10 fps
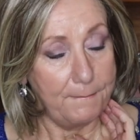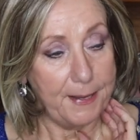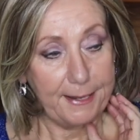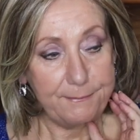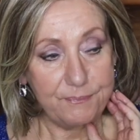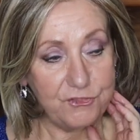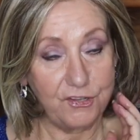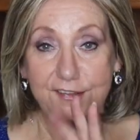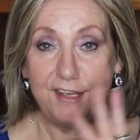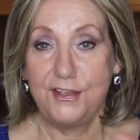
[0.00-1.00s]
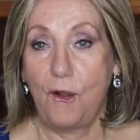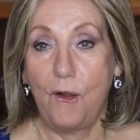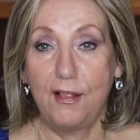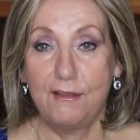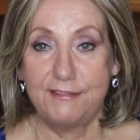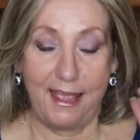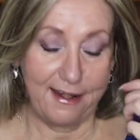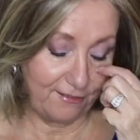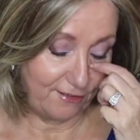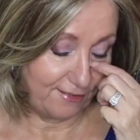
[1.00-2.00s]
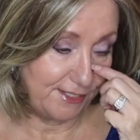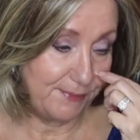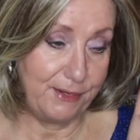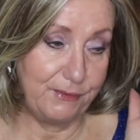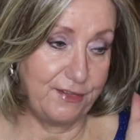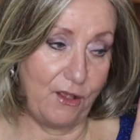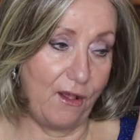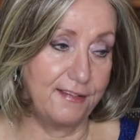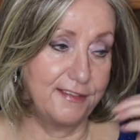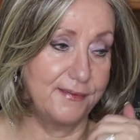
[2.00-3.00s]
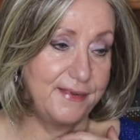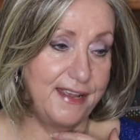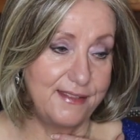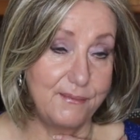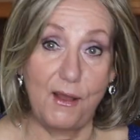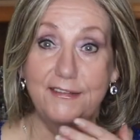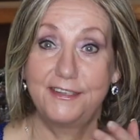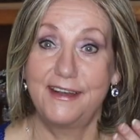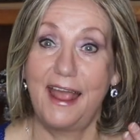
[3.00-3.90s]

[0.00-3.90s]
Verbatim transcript: but just seeing all of that, I just to me was awesome. And the Boston